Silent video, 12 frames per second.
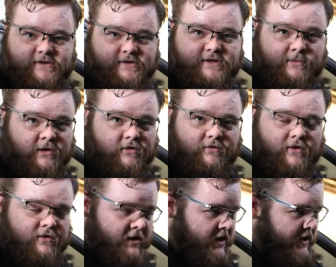as it's coming
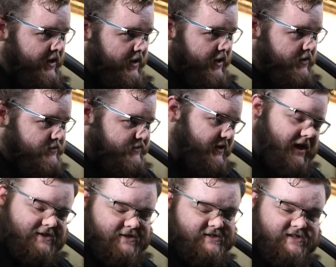through. It also
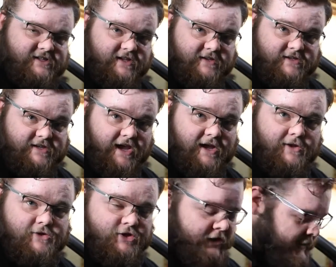allows us to set the
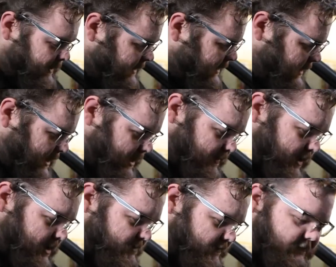stage. And
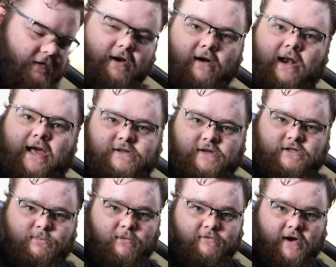the amplifier allows us
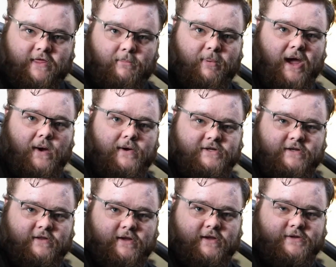to provide the power
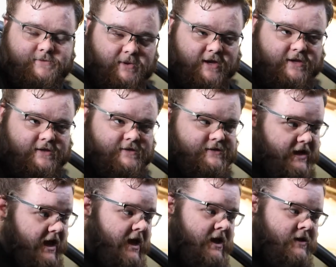to the speakers
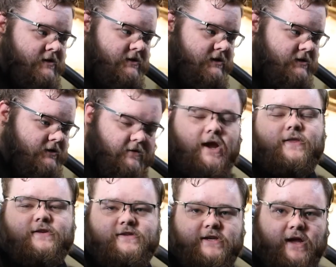and create
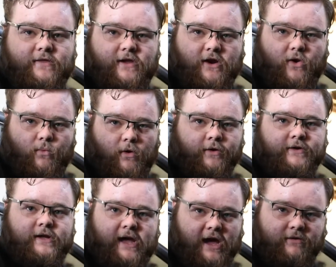the sound that I want
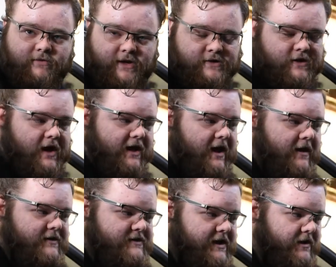out of the entire car
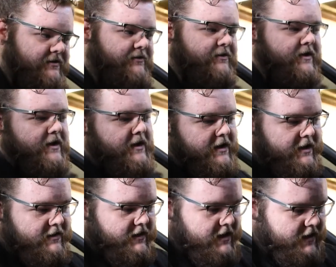itself.
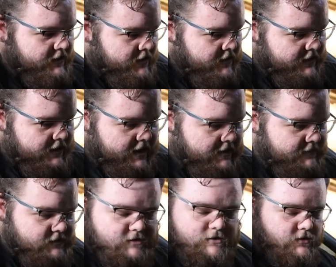The head unit that I have
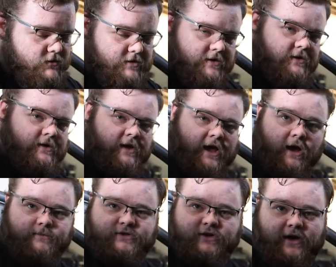installed
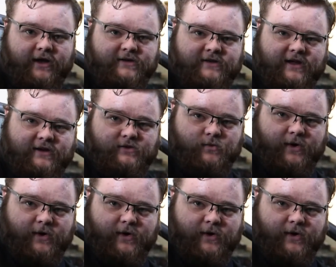helps tie into that as